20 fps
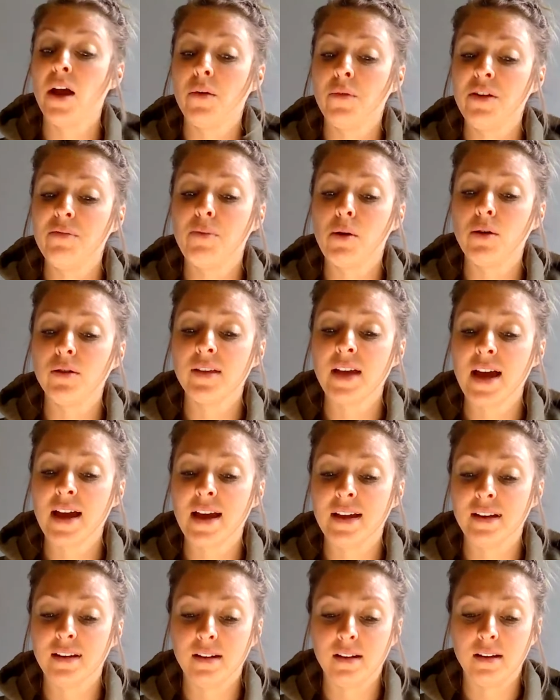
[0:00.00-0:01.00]
We both
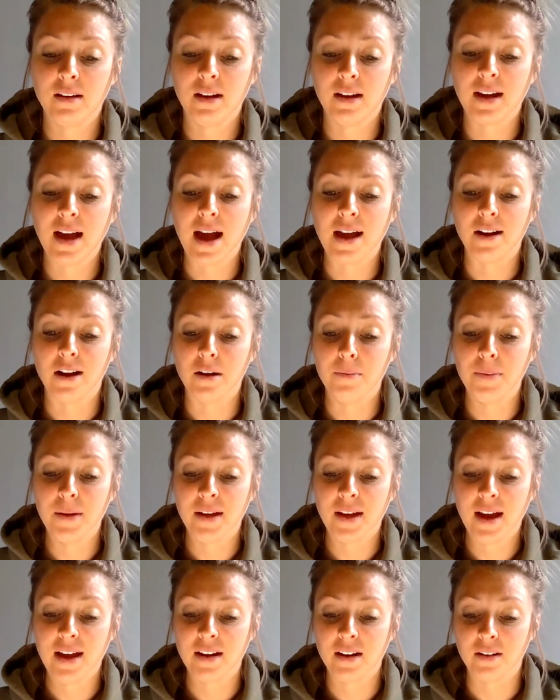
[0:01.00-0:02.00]
got up
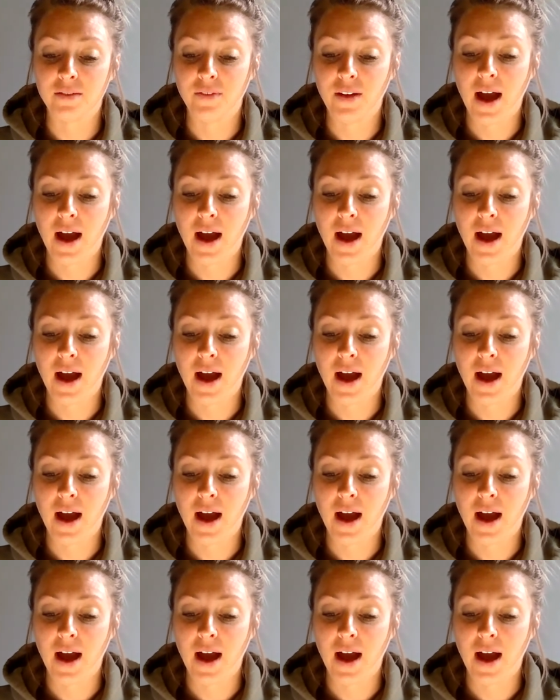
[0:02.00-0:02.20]
and kind of